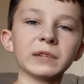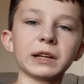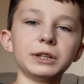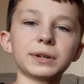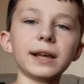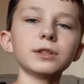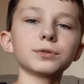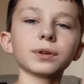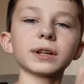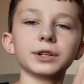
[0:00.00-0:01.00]
you can't
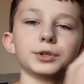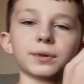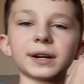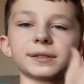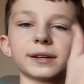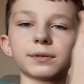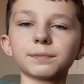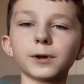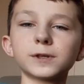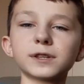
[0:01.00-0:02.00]
really do anything with
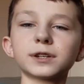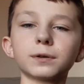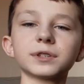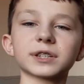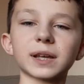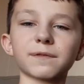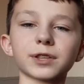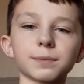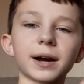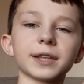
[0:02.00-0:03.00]
most of the stones except for
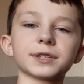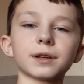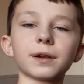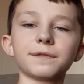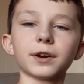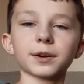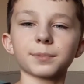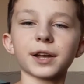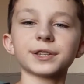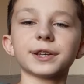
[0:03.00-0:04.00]
the mind stone. If you gotta
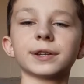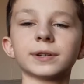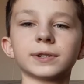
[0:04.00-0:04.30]
press it,